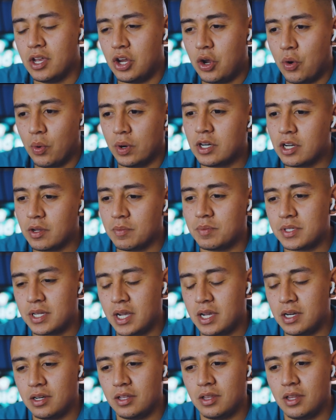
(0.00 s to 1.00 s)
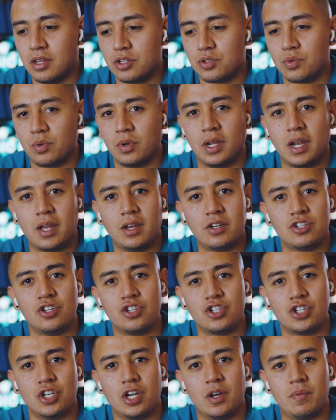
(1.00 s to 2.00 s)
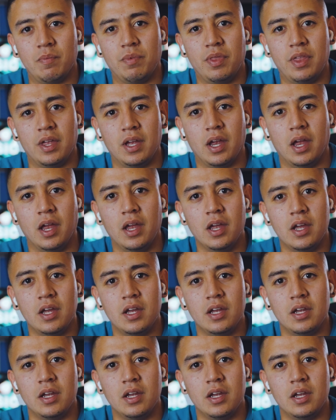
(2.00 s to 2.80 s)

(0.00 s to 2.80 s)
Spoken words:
you end up staying in this relationship that,